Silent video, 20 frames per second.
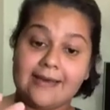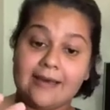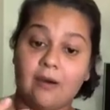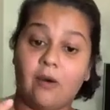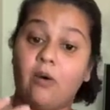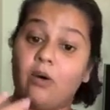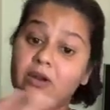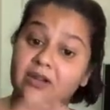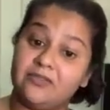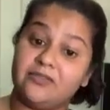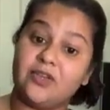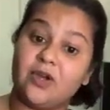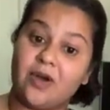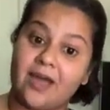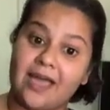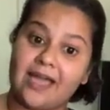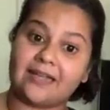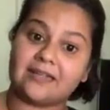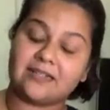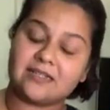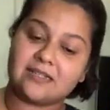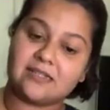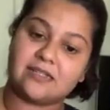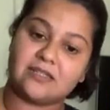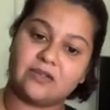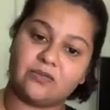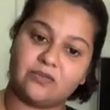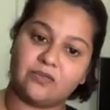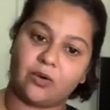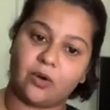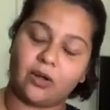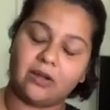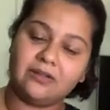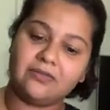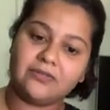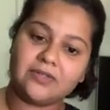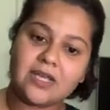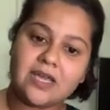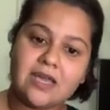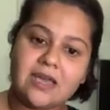all of your actors
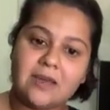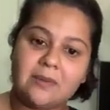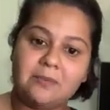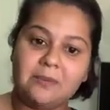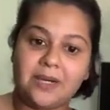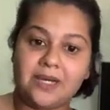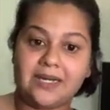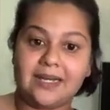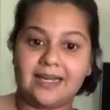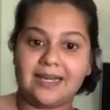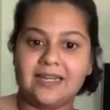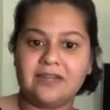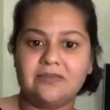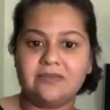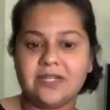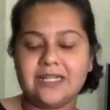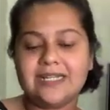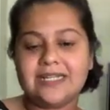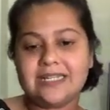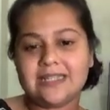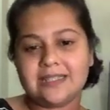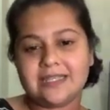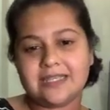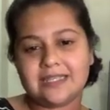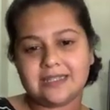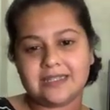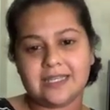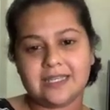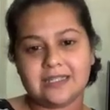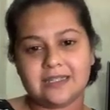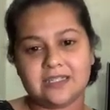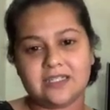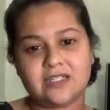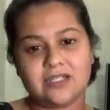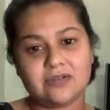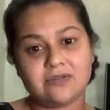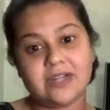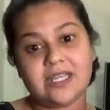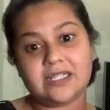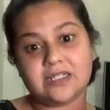involved. But I really think that the
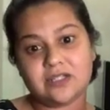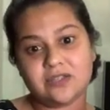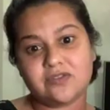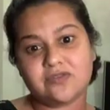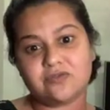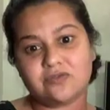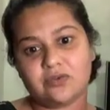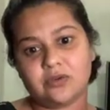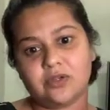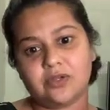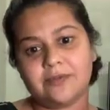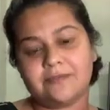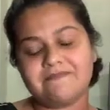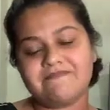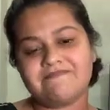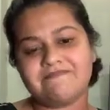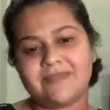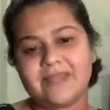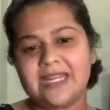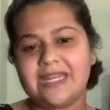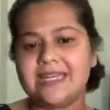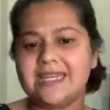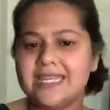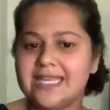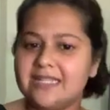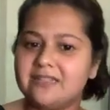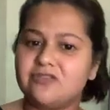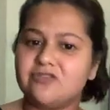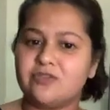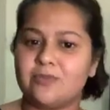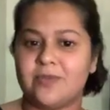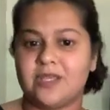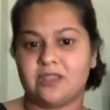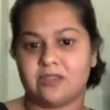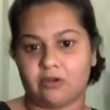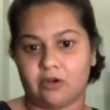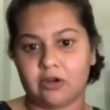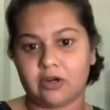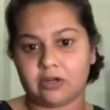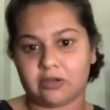director's role needs to be
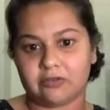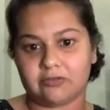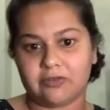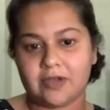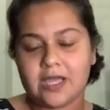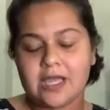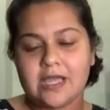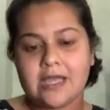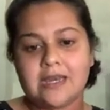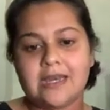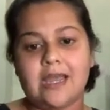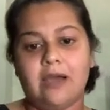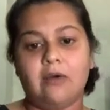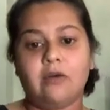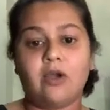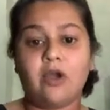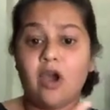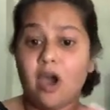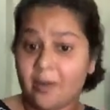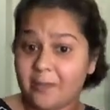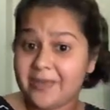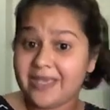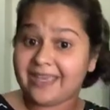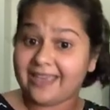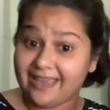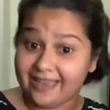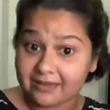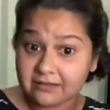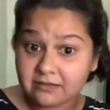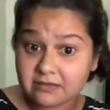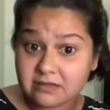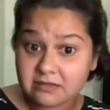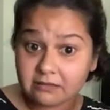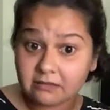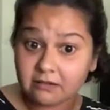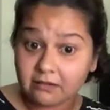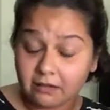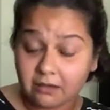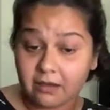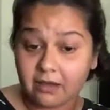thought of. Now, copycat
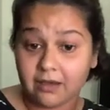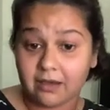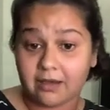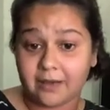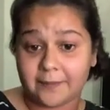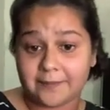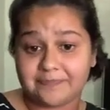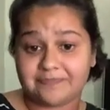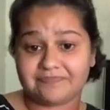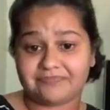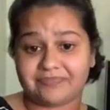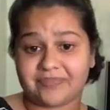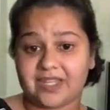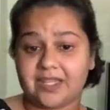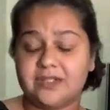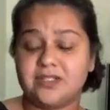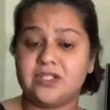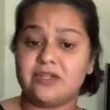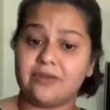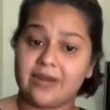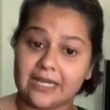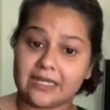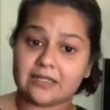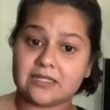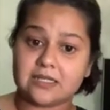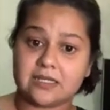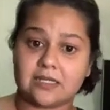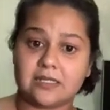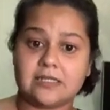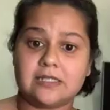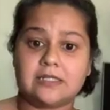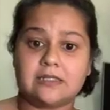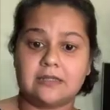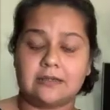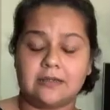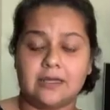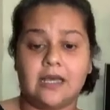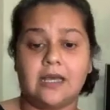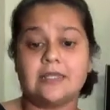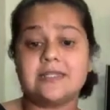directors
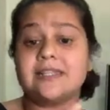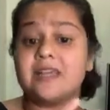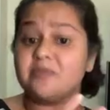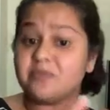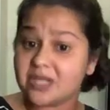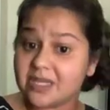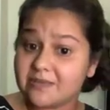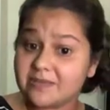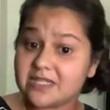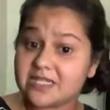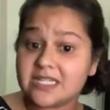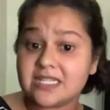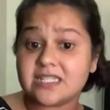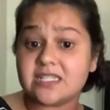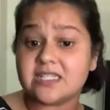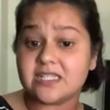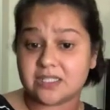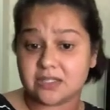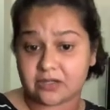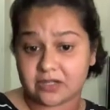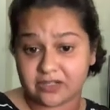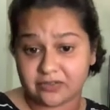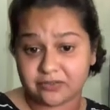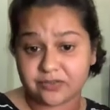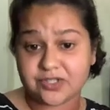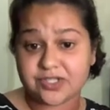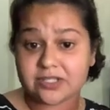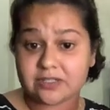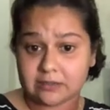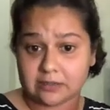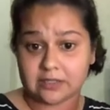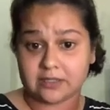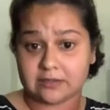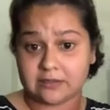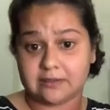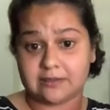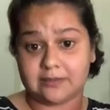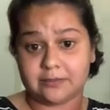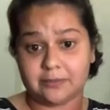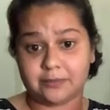are sometimes necessary for
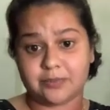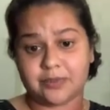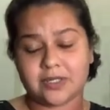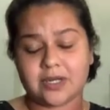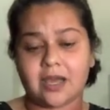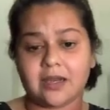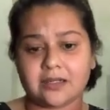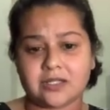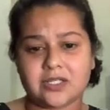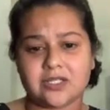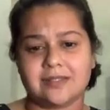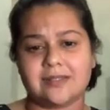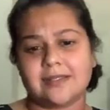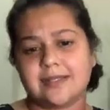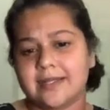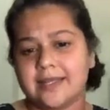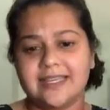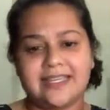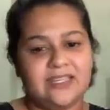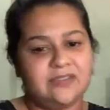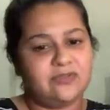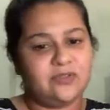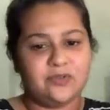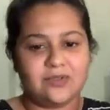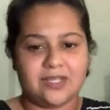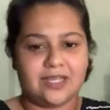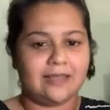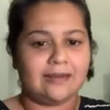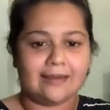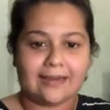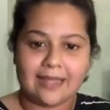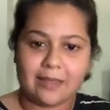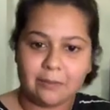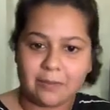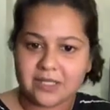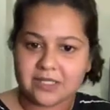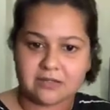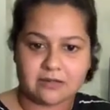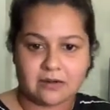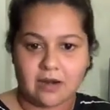certain productions, like if you take Les
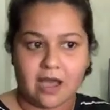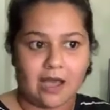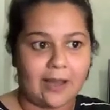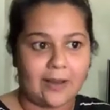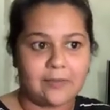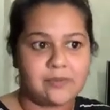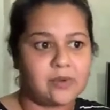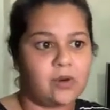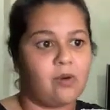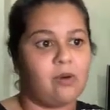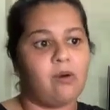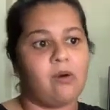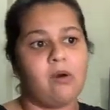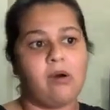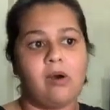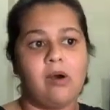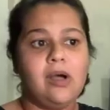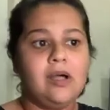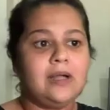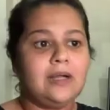Miserables or